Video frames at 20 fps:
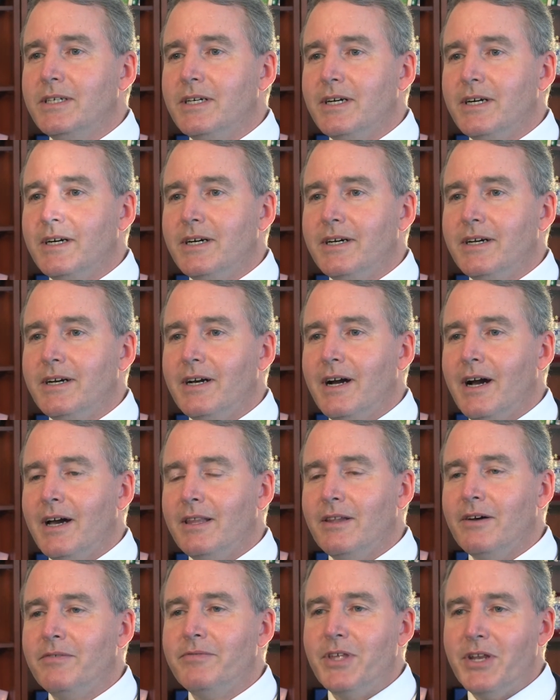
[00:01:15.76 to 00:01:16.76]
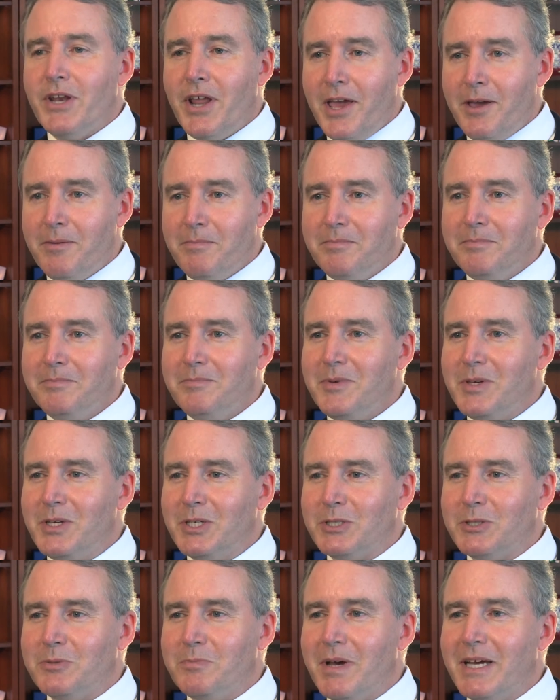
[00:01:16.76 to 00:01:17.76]
I love the name,
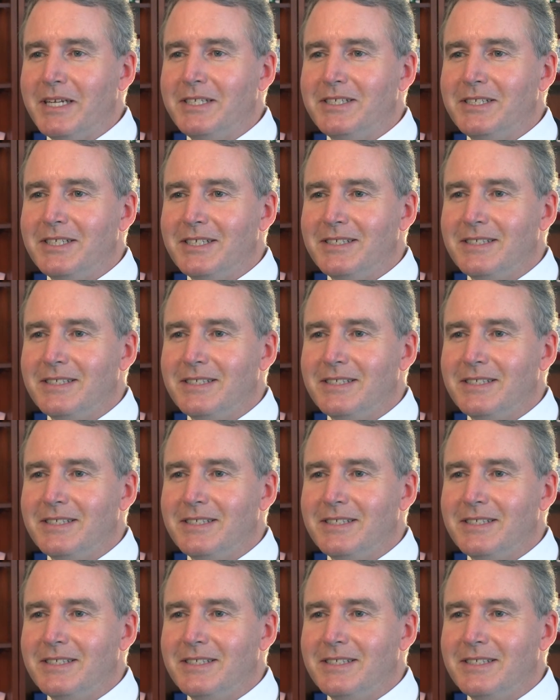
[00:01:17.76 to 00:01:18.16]
Hizmet.